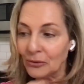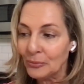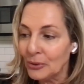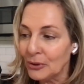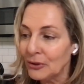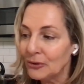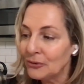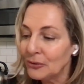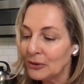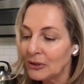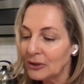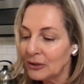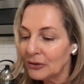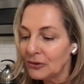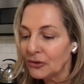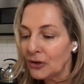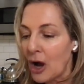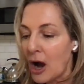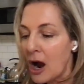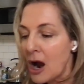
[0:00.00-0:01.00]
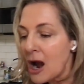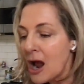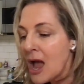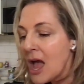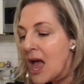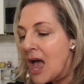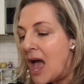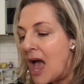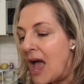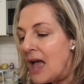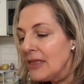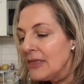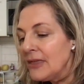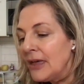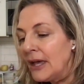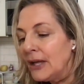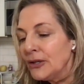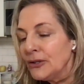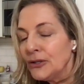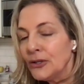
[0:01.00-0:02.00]
You put it into a little jar, and
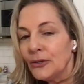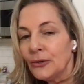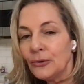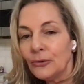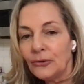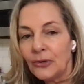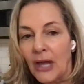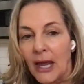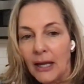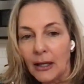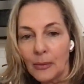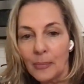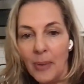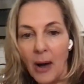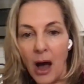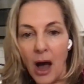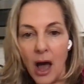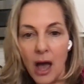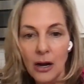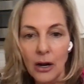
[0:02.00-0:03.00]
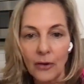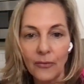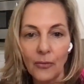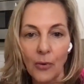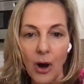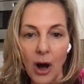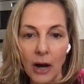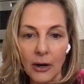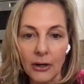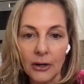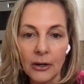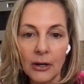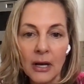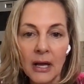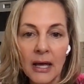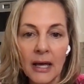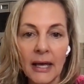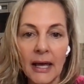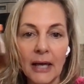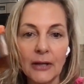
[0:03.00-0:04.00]
then you take a pot of water
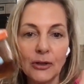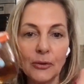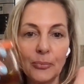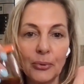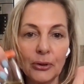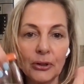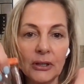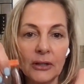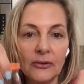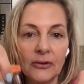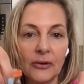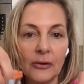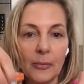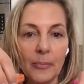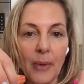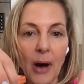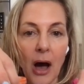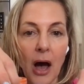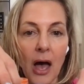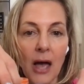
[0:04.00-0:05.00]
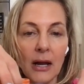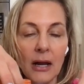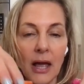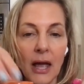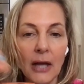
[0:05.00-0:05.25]
and you put it into the pot,